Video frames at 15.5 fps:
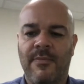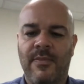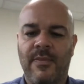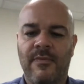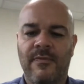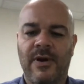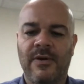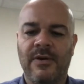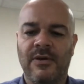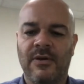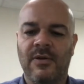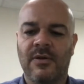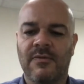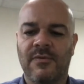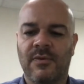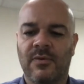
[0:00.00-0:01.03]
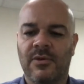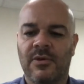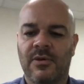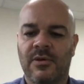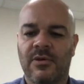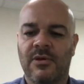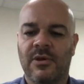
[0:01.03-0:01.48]
very useful
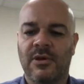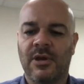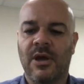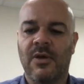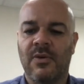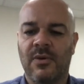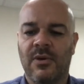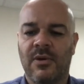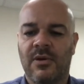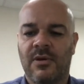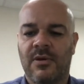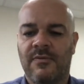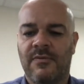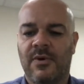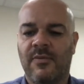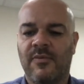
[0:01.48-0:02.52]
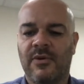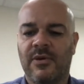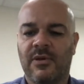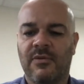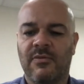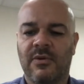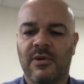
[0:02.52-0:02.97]
to know for
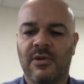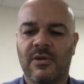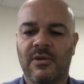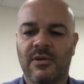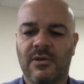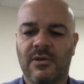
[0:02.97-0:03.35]
obvious reasons.